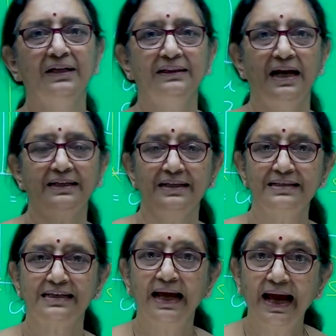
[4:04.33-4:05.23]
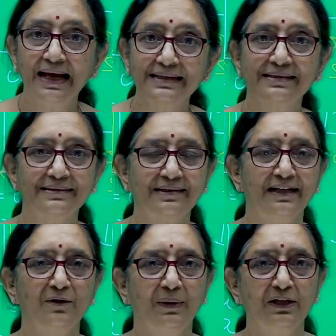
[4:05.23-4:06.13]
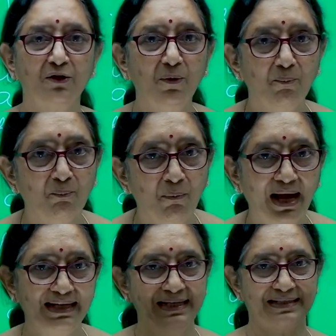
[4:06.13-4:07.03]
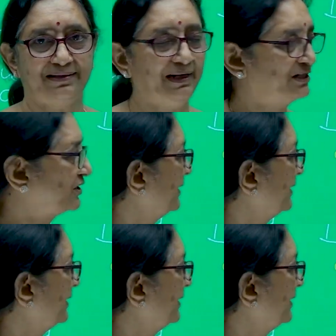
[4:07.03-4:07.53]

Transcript: that is S is equal to minus h.